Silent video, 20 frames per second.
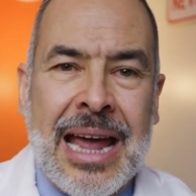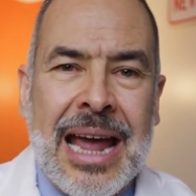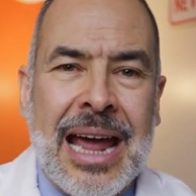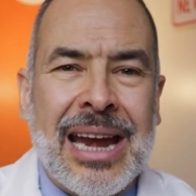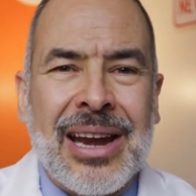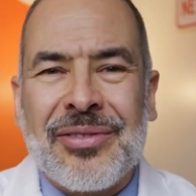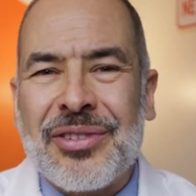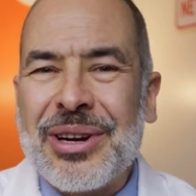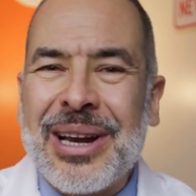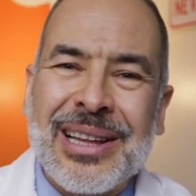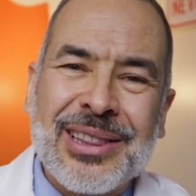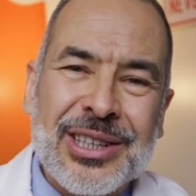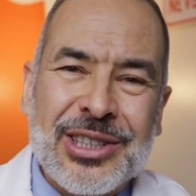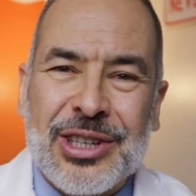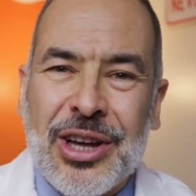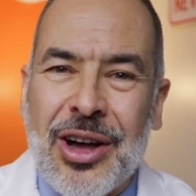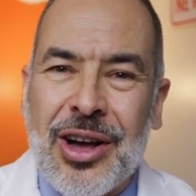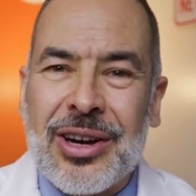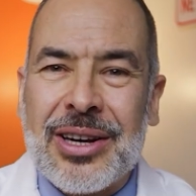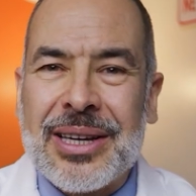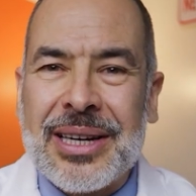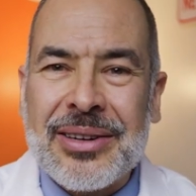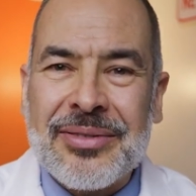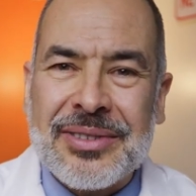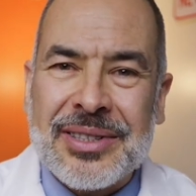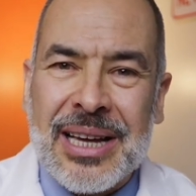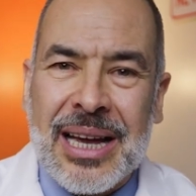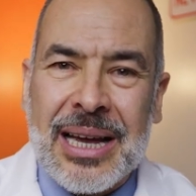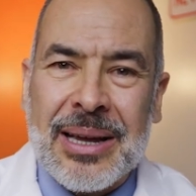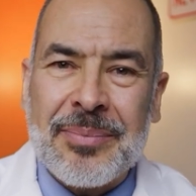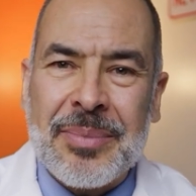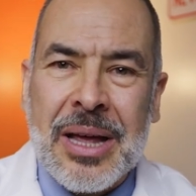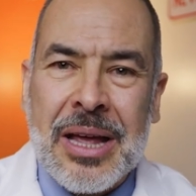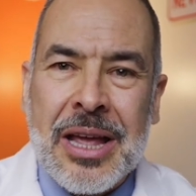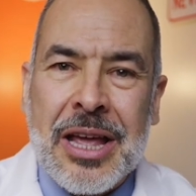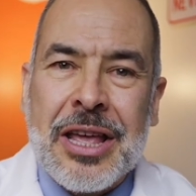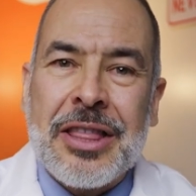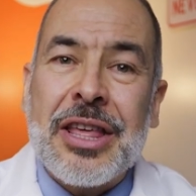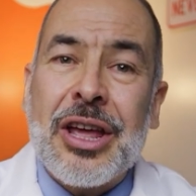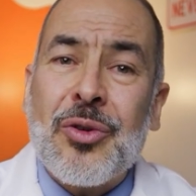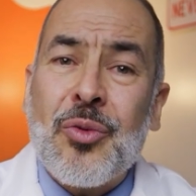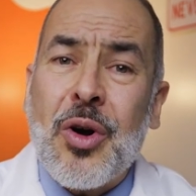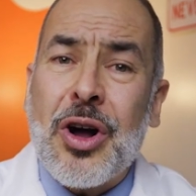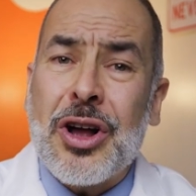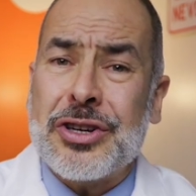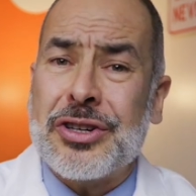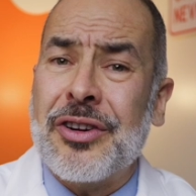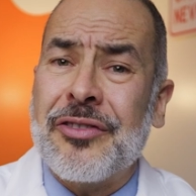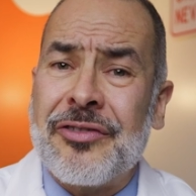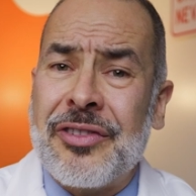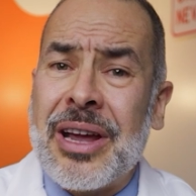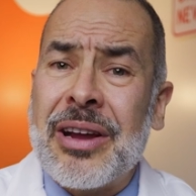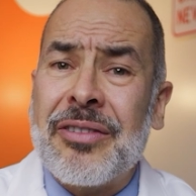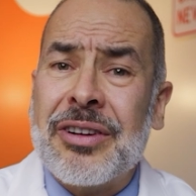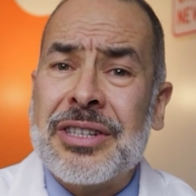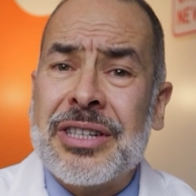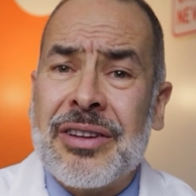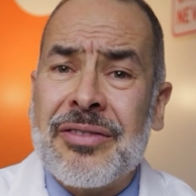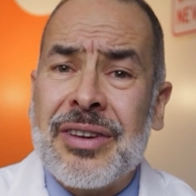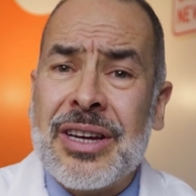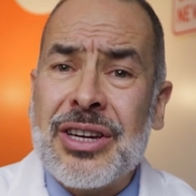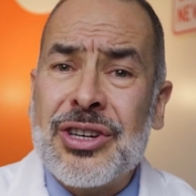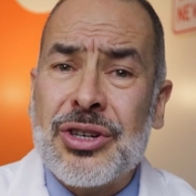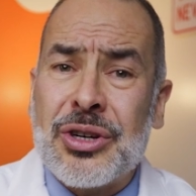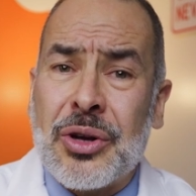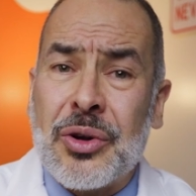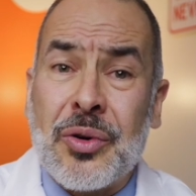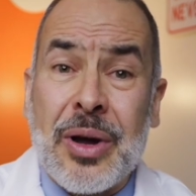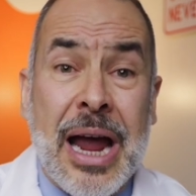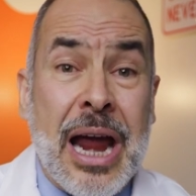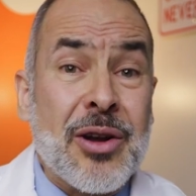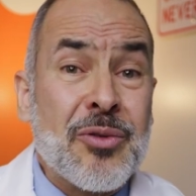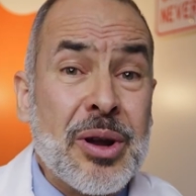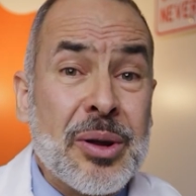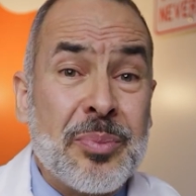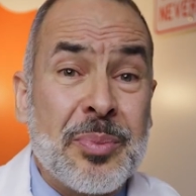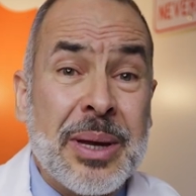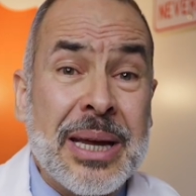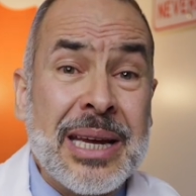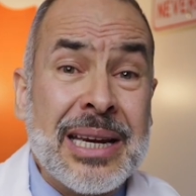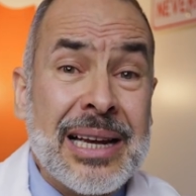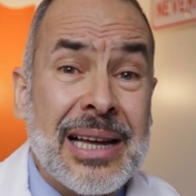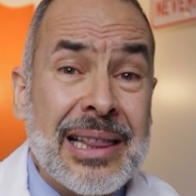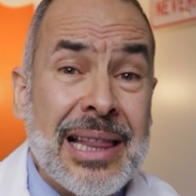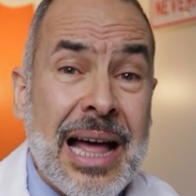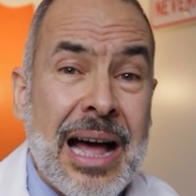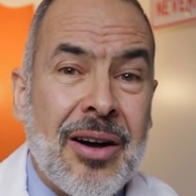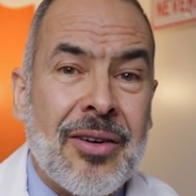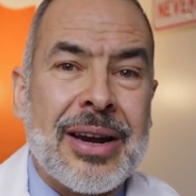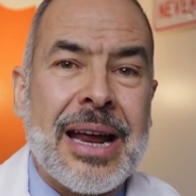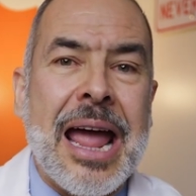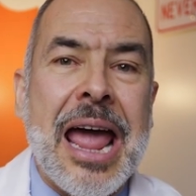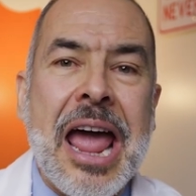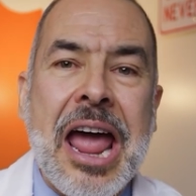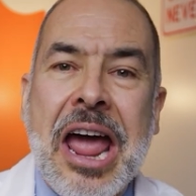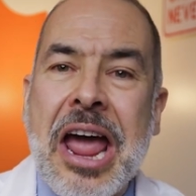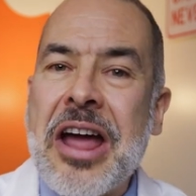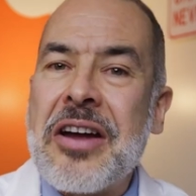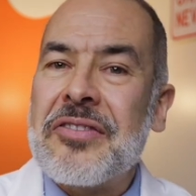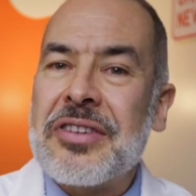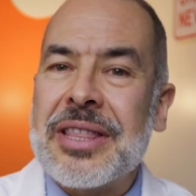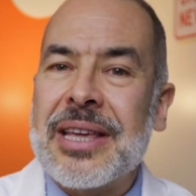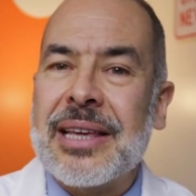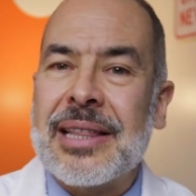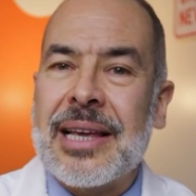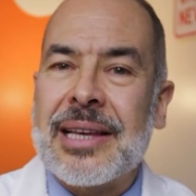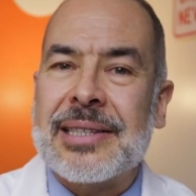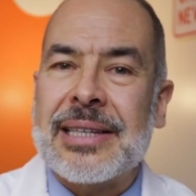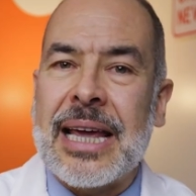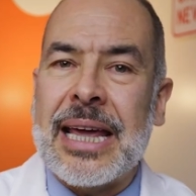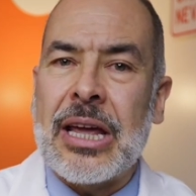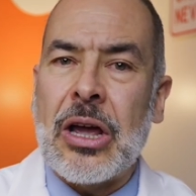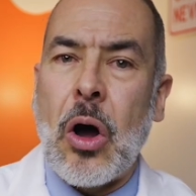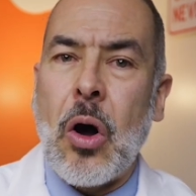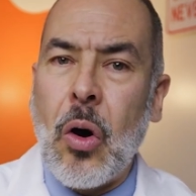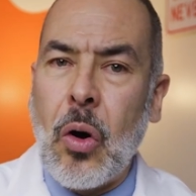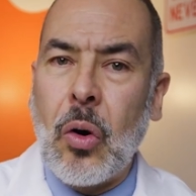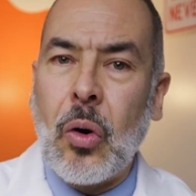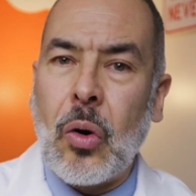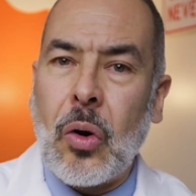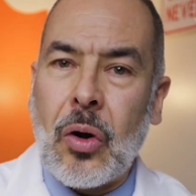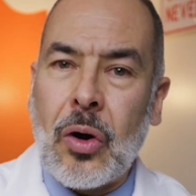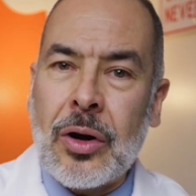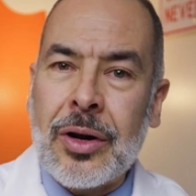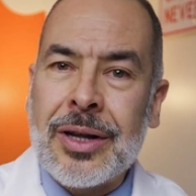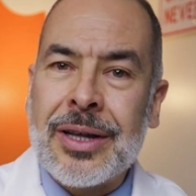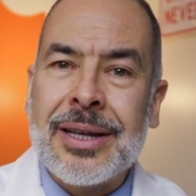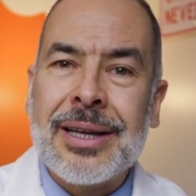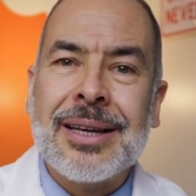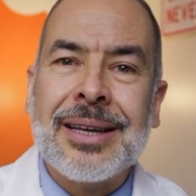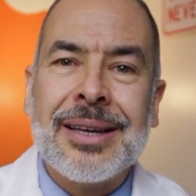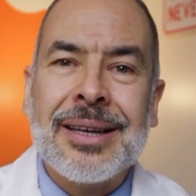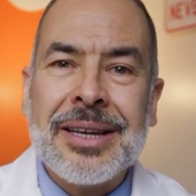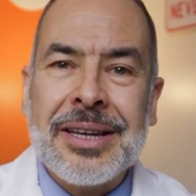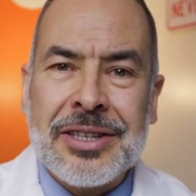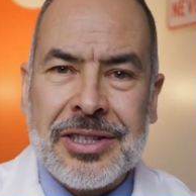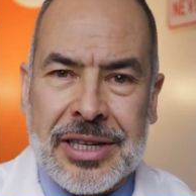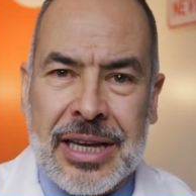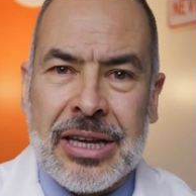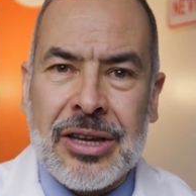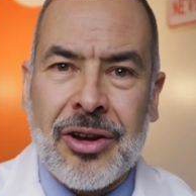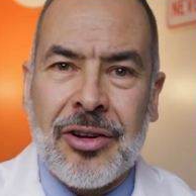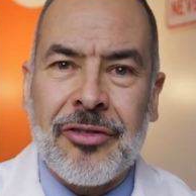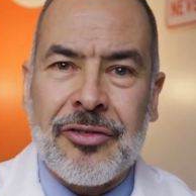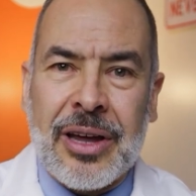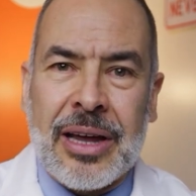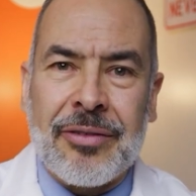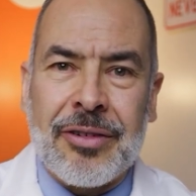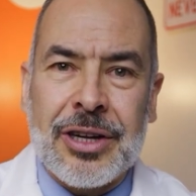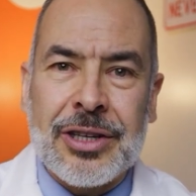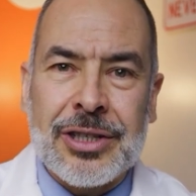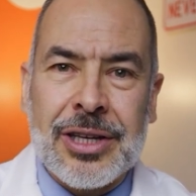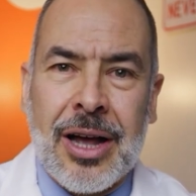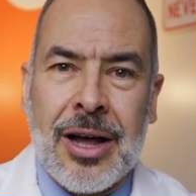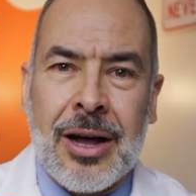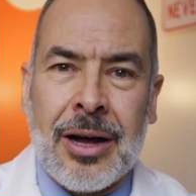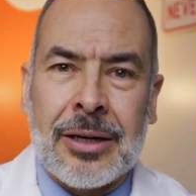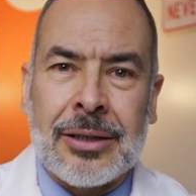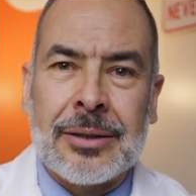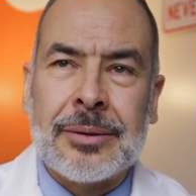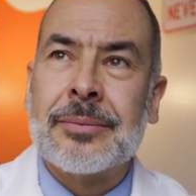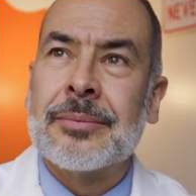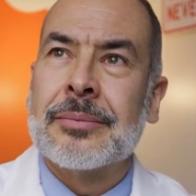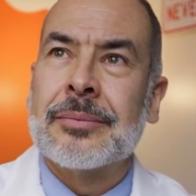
And if you're not the talkative type, then watch your favorite TV show and repeat aloud everything they say, or sing your favorite song.